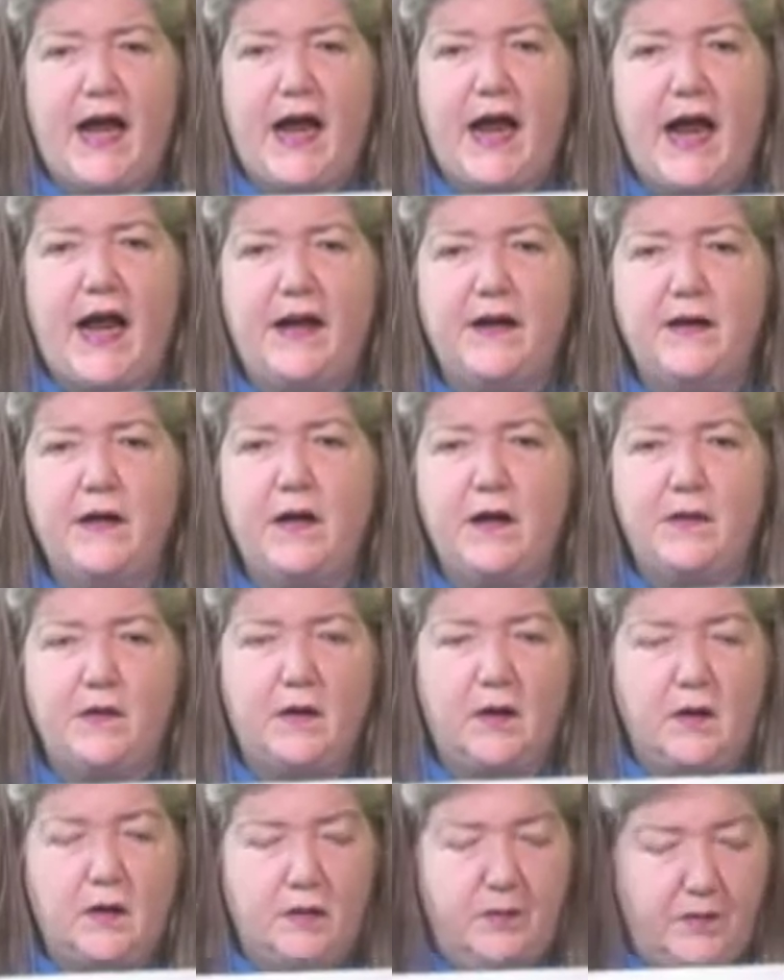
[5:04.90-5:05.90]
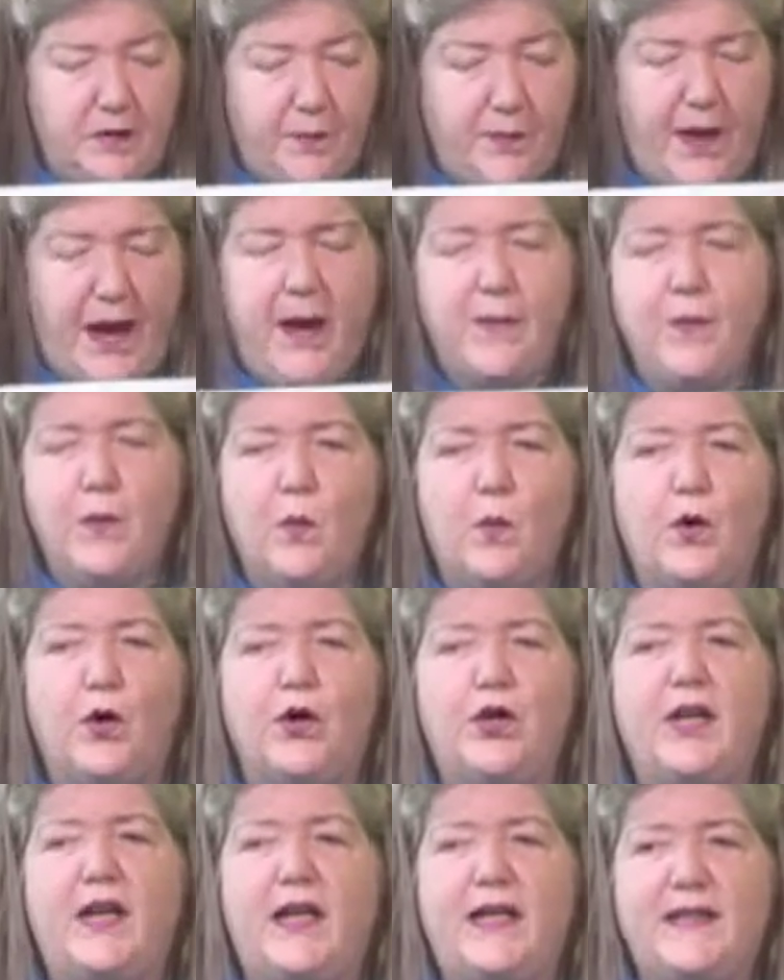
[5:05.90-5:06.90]
in the
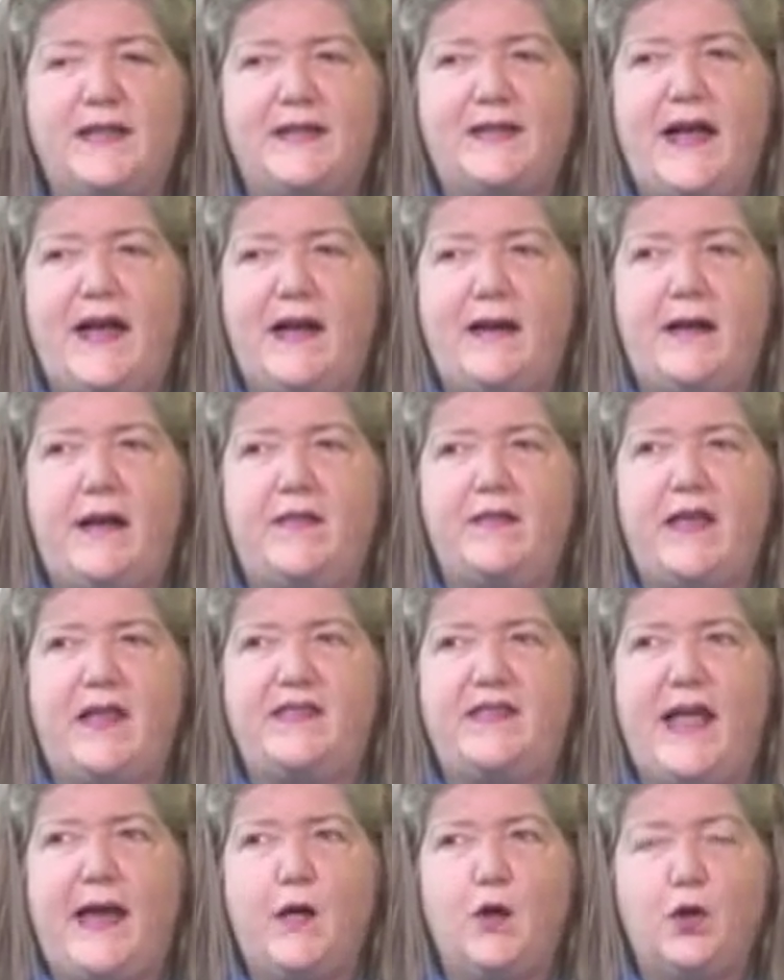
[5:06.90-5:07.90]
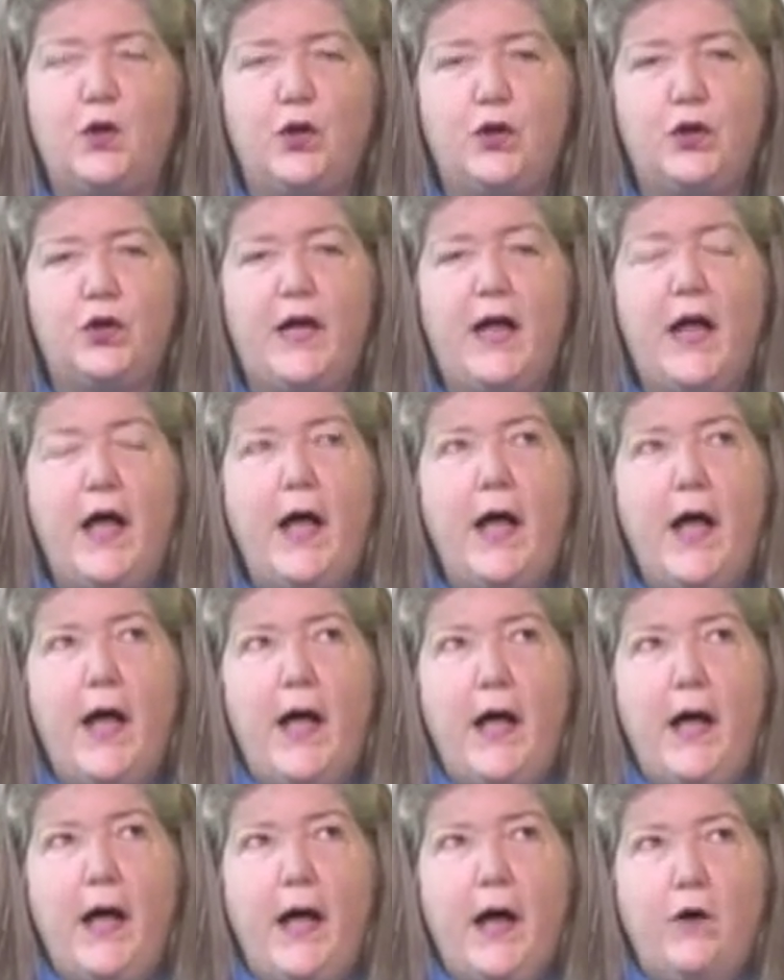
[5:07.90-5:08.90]
paperwork, it said that they could
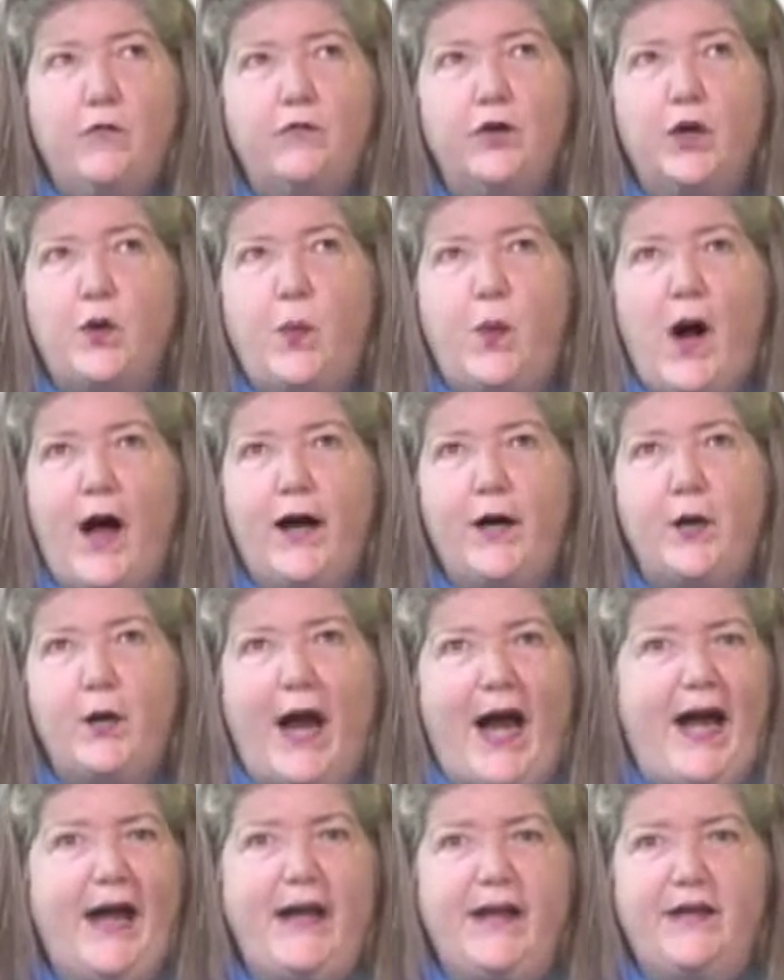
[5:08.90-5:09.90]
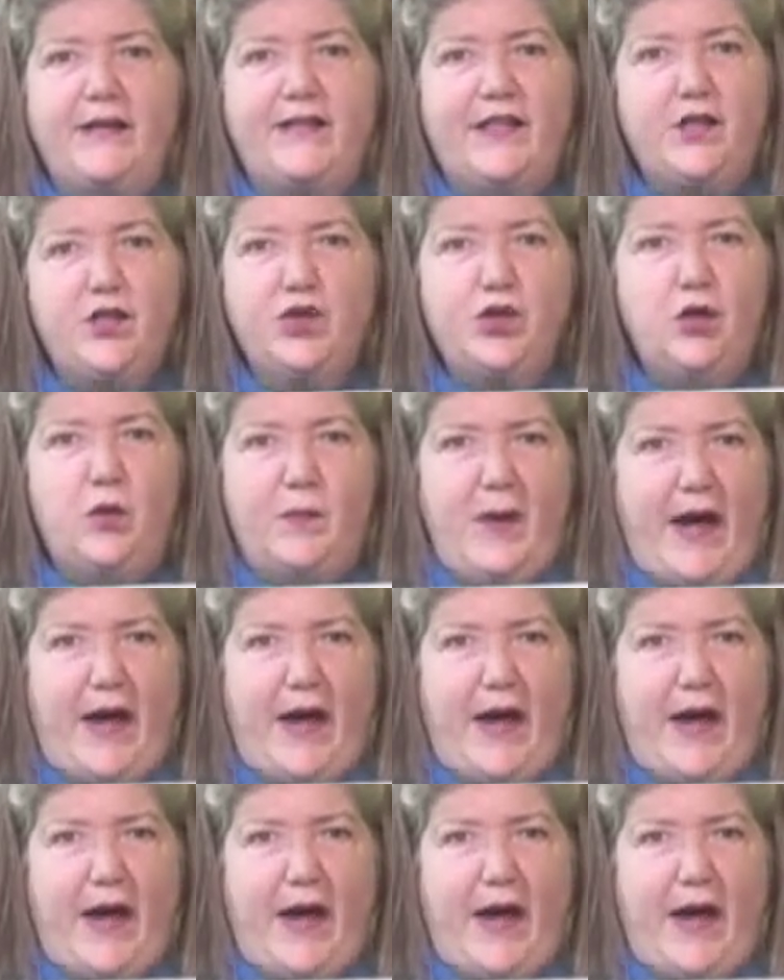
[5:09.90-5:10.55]
require any additional